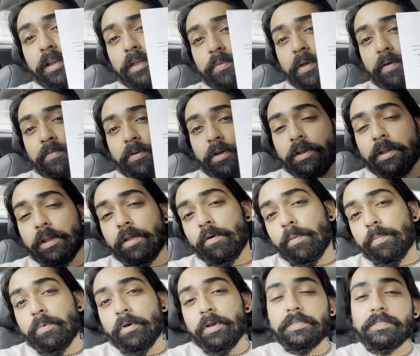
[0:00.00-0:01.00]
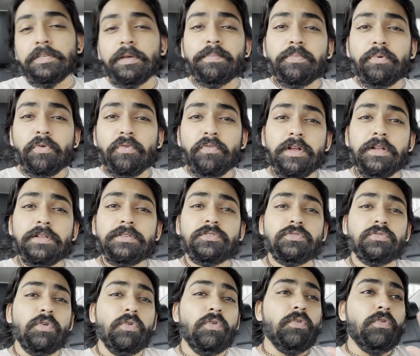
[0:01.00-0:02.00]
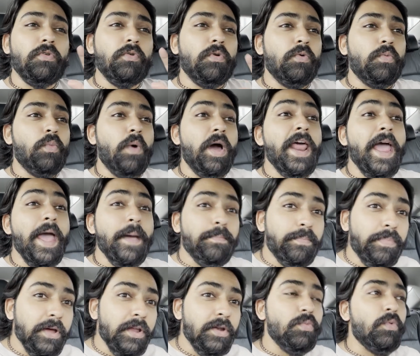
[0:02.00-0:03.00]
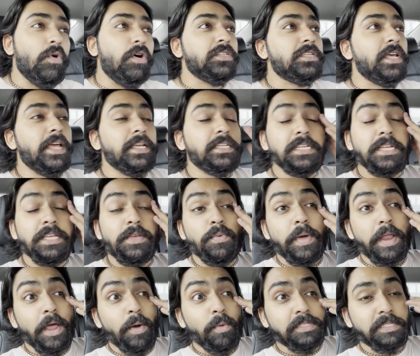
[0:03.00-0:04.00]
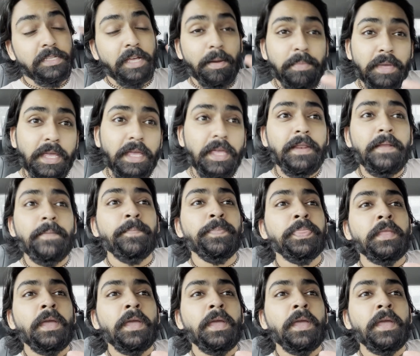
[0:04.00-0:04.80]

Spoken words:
We have gotten our police approval. So what happened was, actually when I was coming in,